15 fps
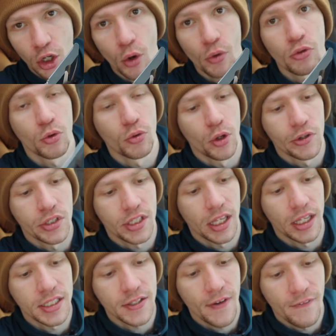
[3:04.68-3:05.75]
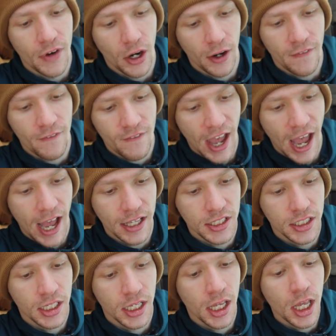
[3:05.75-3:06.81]
go through those things very
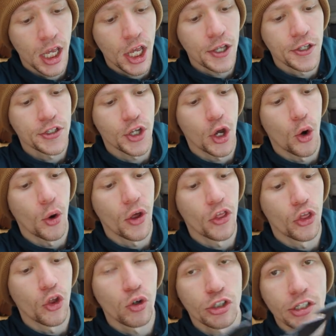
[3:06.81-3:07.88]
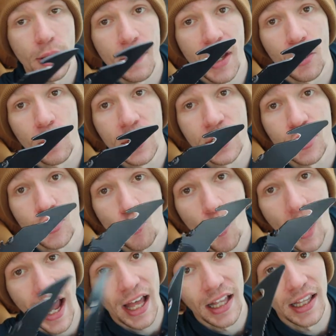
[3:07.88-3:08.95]
fast. So those are the big reasons
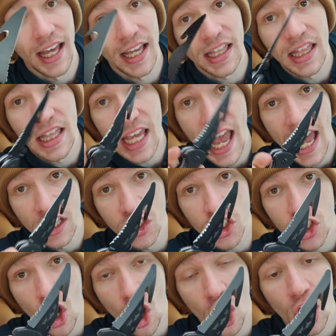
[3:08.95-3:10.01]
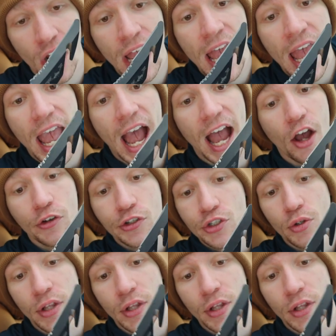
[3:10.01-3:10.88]
why I like the N SAR. I also